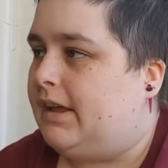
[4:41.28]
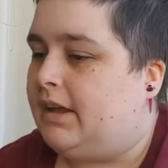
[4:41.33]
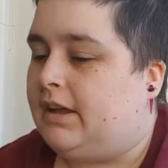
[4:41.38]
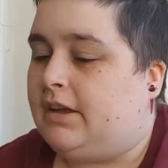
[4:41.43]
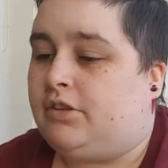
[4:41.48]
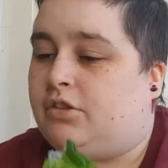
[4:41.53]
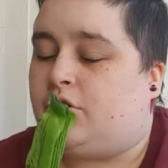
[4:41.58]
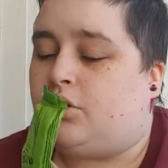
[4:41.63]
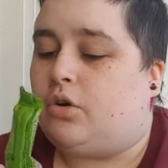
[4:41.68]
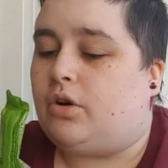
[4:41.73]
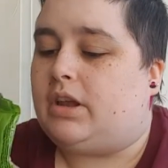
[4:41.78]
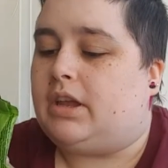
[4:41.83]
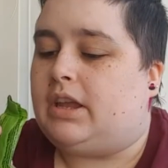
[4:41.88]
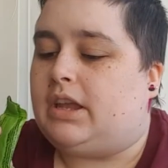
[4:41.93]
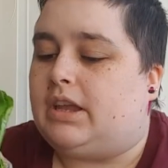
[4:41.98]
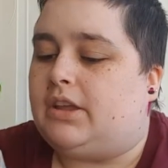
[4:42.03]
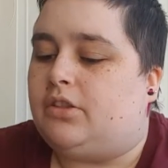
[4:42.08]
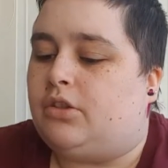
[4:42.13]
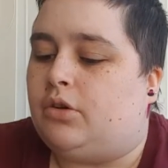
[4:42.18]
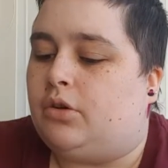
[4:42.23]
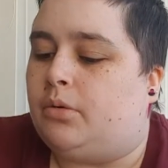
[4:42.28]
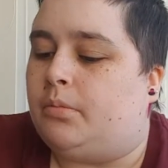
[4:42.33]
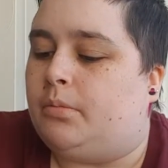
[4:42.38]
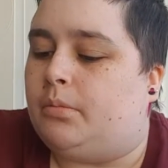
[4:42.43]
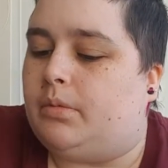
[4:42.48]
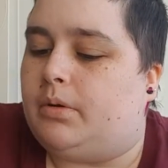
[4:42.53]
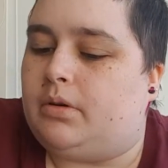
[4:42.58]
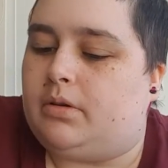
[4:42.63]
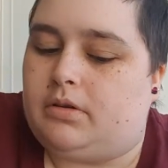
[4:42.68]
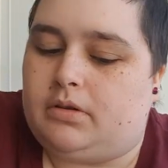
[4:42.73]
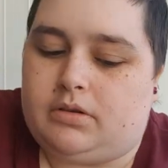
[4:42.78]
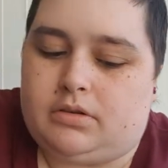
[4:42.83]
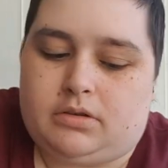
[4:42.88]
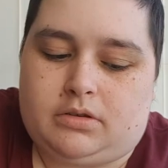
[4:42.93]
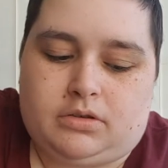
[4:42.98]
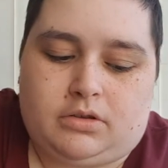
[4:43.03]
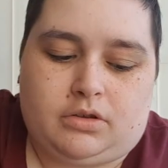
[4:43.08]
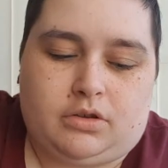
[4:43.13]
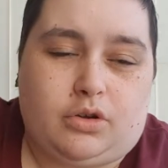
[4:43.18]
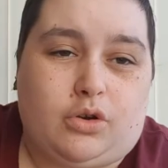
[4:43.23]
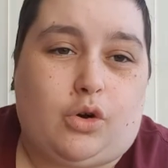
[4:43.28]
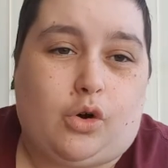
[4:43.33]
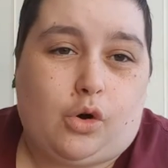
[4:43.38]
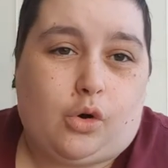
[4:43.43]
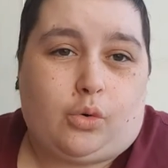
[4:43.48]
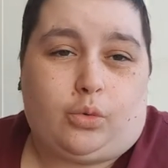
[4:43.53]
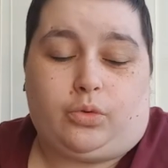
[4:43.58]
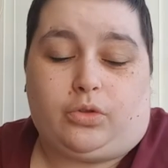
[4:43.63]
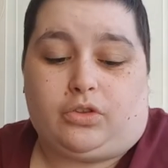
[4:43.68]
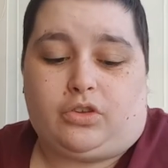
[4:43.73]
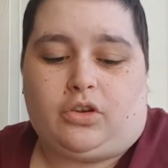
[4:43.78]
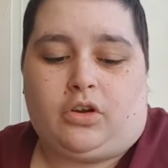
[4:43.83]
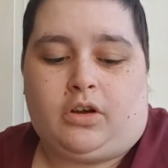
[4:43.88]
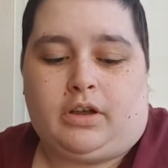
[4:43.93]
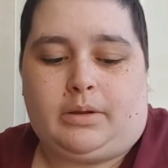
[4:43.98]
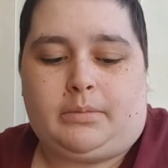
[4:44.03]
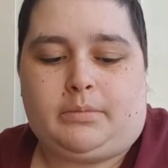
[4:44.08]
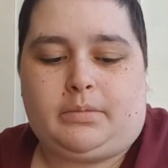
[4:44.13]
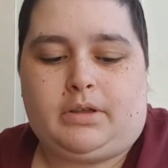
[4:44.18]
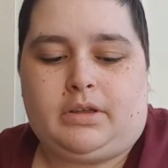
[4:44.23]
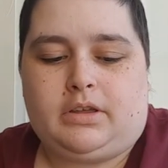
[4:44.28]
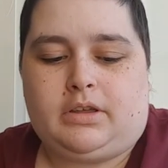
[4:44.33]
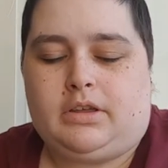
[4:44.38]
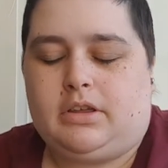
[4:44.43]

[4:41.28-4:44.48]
He's not eating them all the time.